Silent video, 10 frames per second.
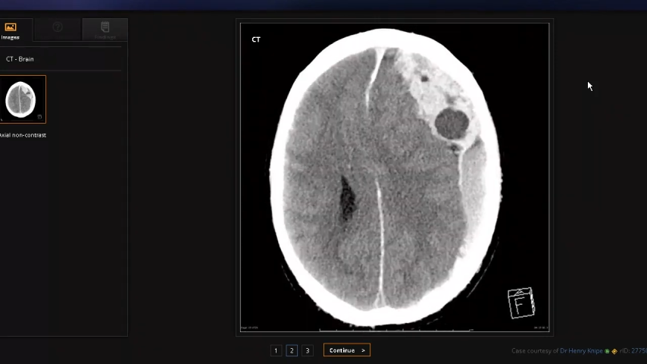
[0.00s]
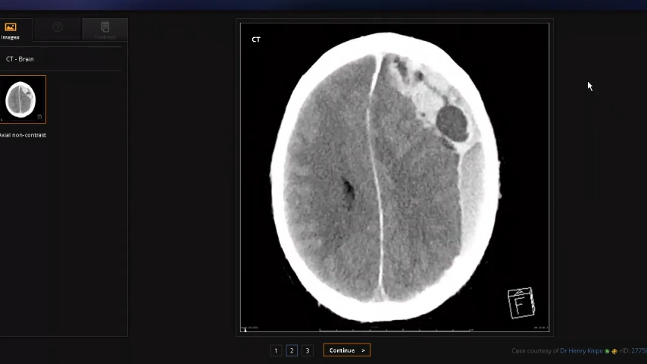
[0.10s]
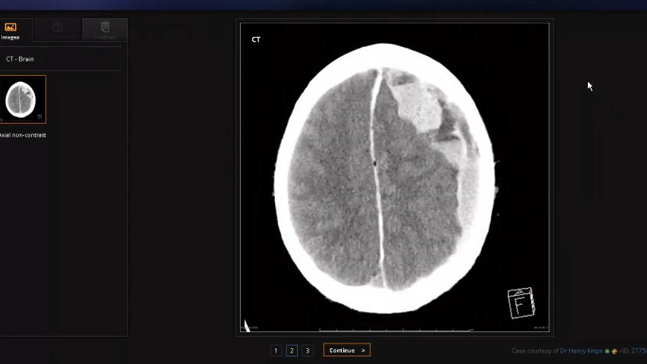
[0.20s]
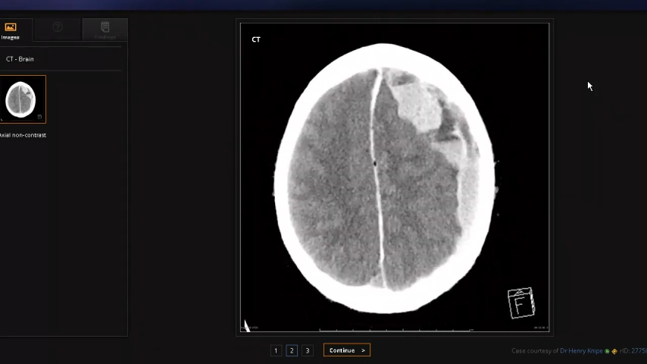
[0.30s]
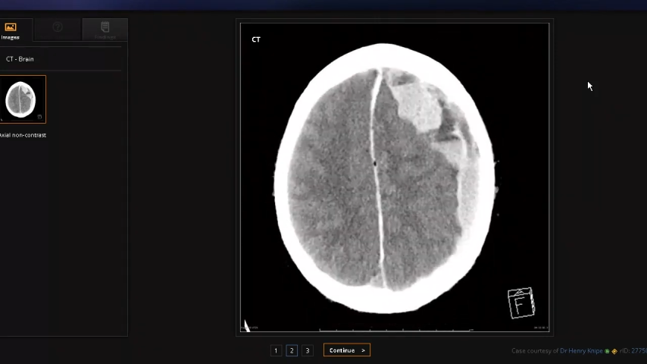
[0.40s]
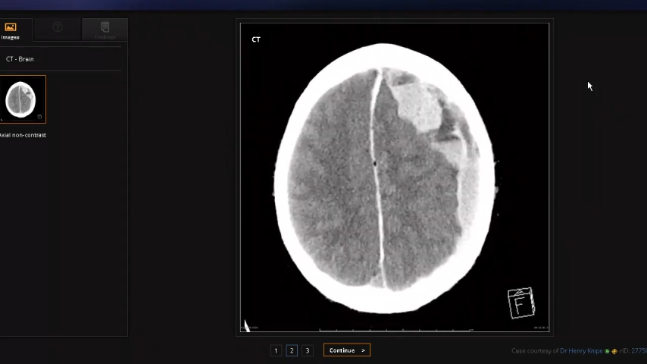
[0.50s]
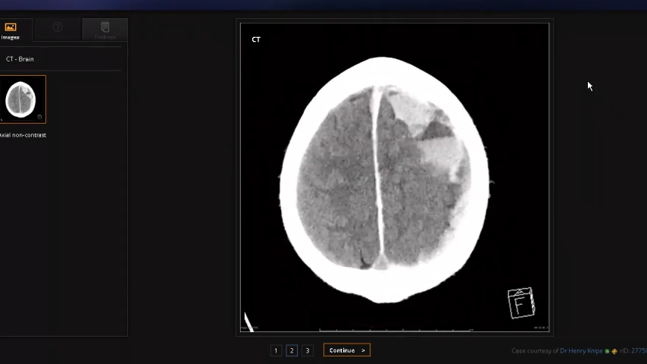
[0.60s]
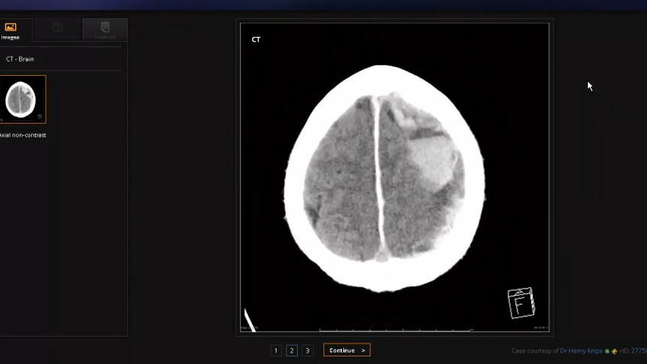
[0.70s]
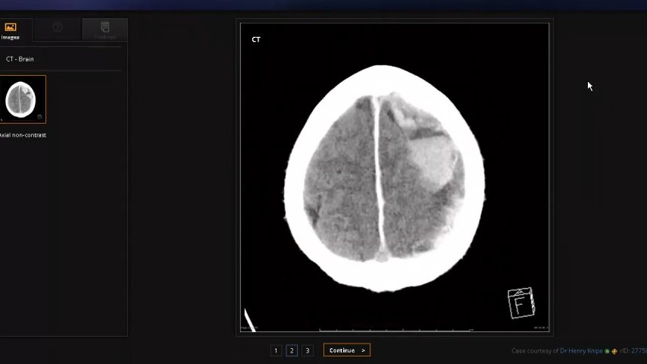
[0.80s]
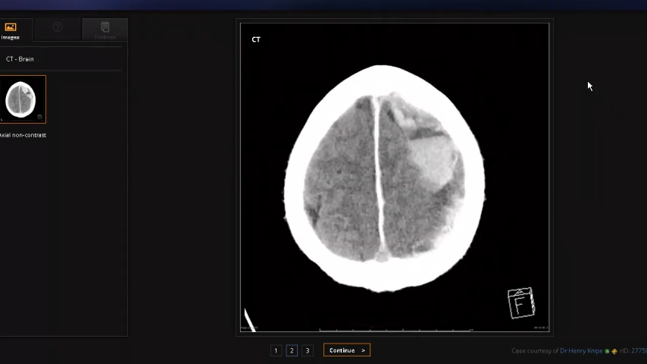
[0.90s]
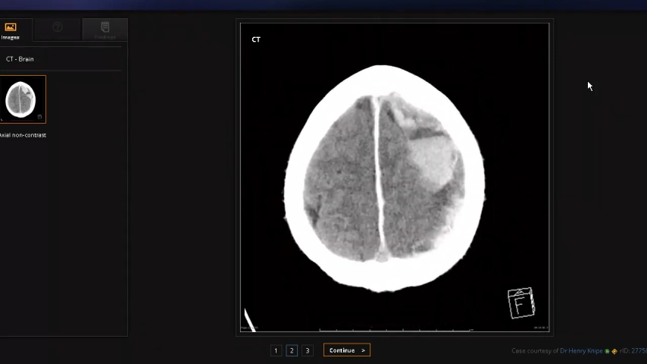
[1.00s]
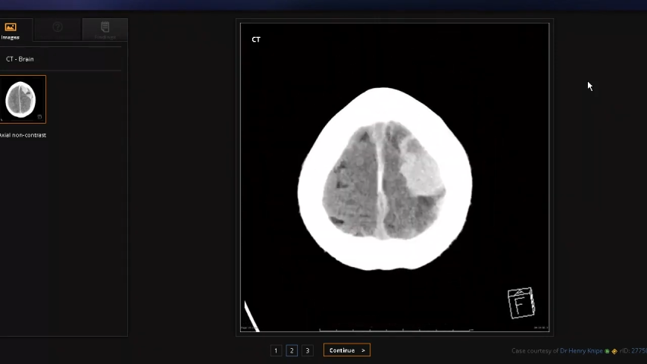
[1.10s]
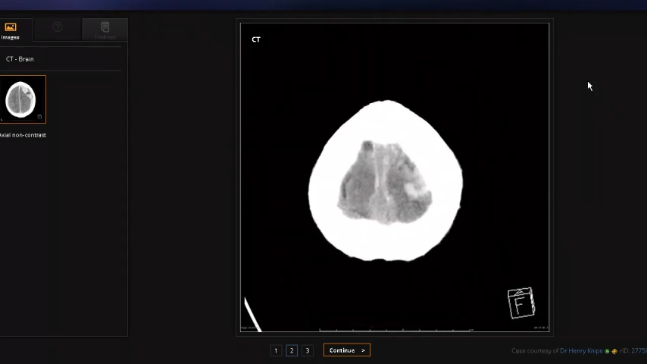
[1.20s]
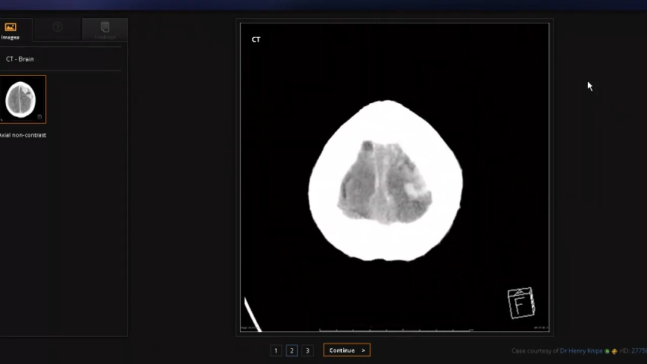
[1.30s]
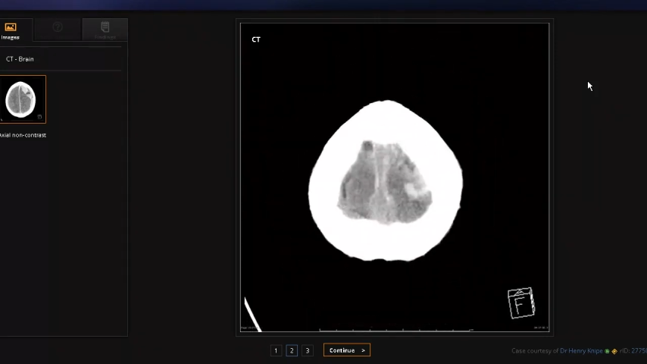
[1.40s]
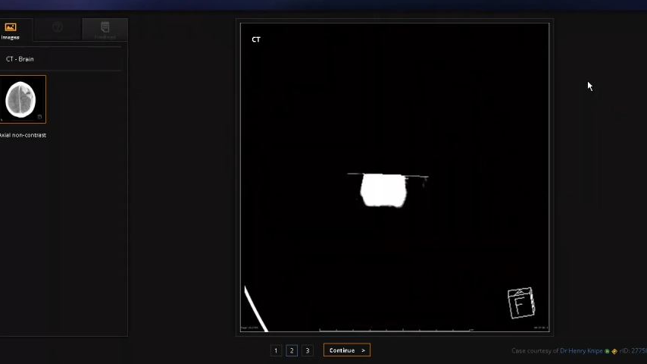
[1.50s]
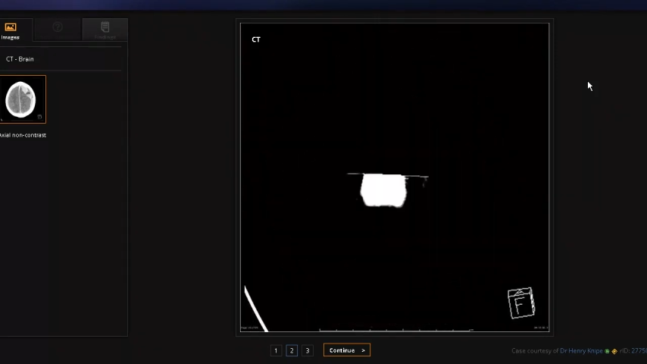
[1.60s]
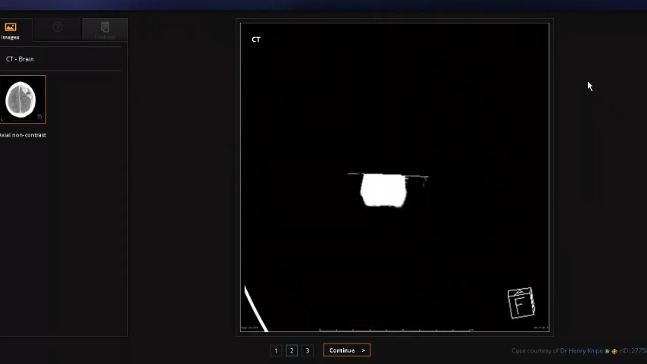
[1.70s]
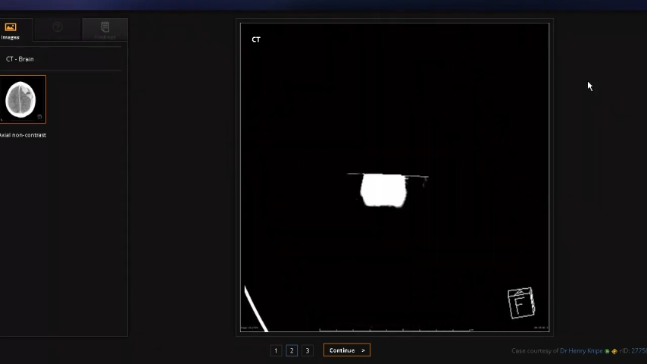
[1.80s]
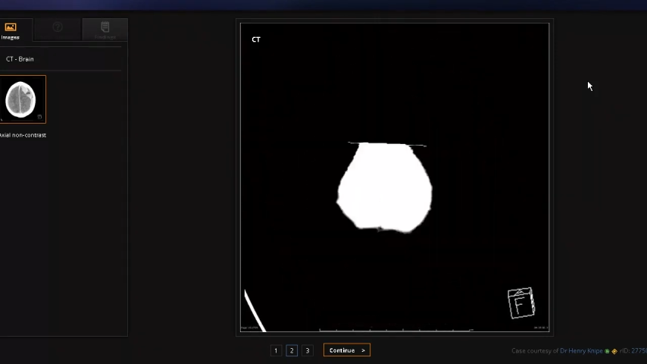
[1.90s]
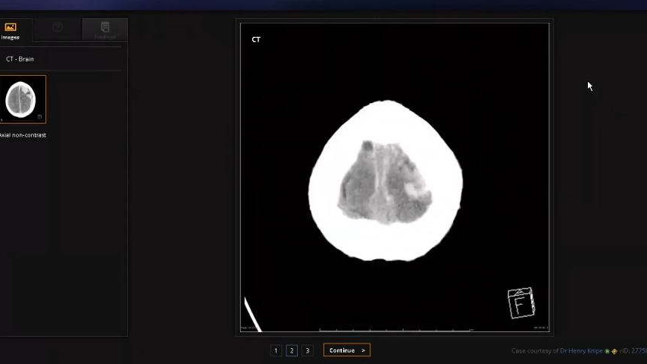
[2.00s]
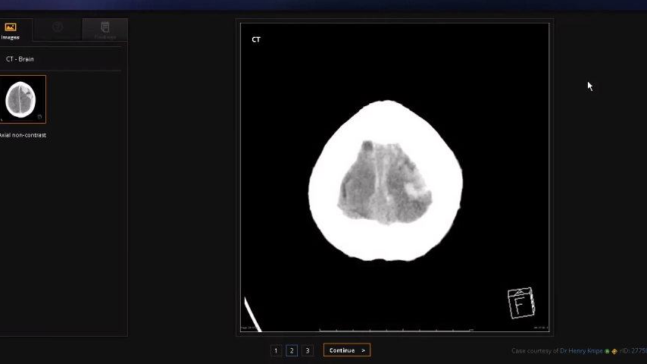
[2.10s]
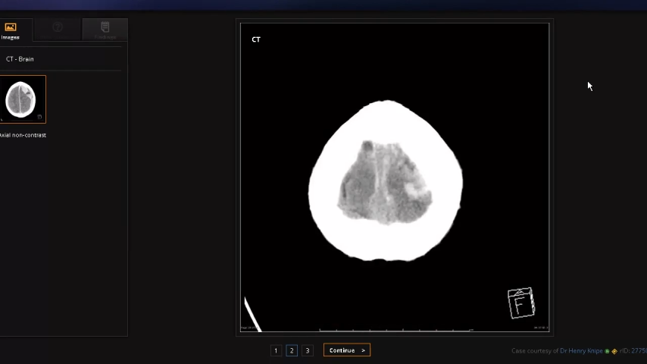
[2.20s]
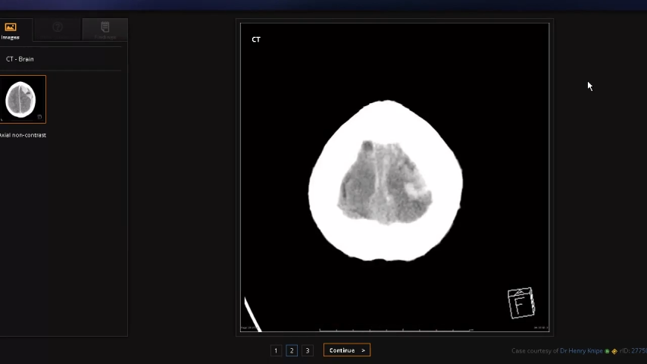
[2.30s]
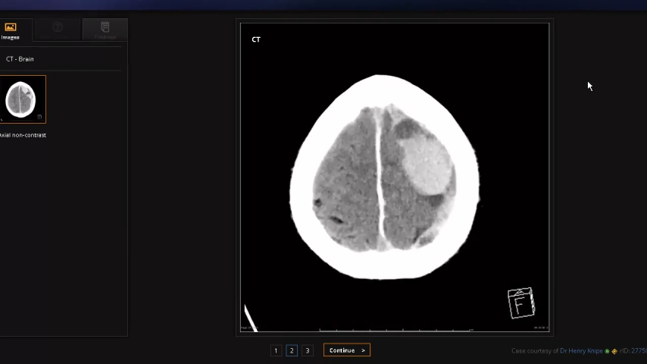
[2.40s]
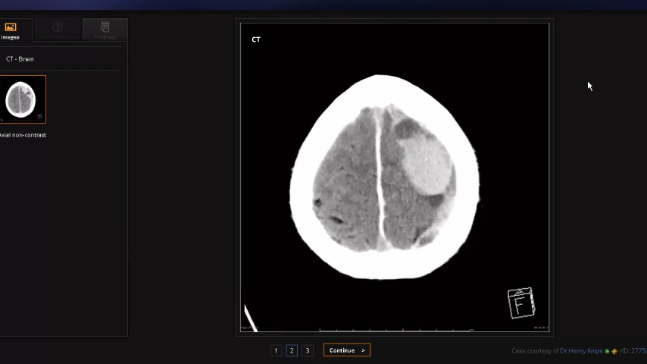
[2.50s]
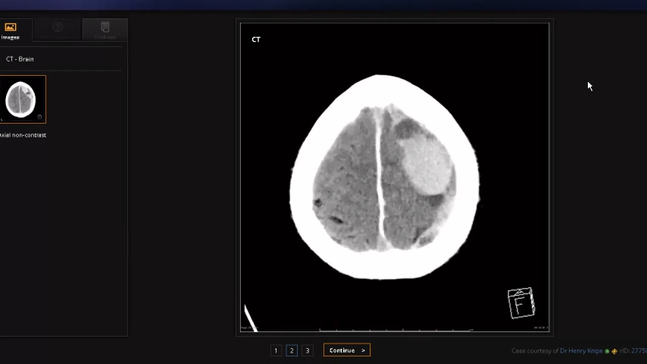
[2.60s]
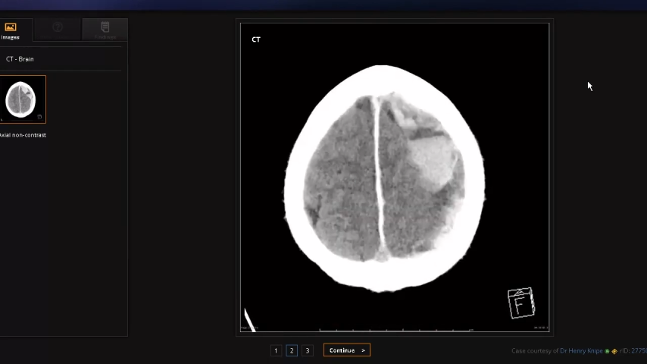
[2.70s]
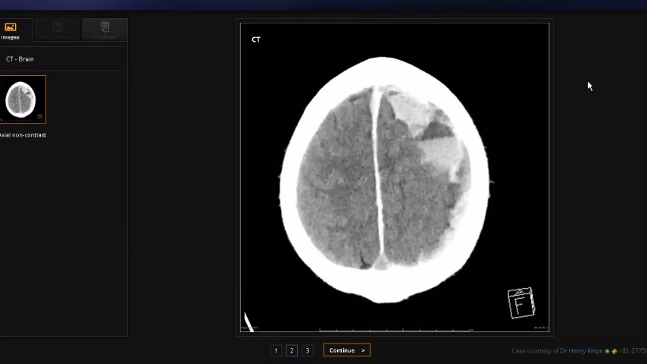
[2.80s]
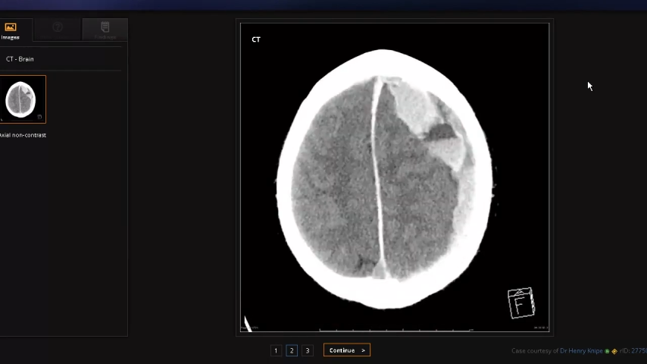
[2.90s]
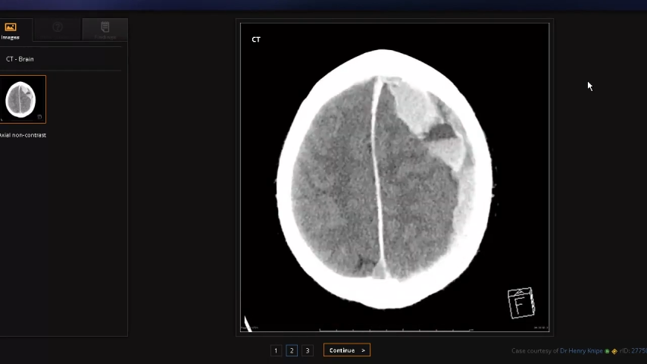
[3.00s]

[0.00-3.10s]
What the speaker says: (no speaker visible)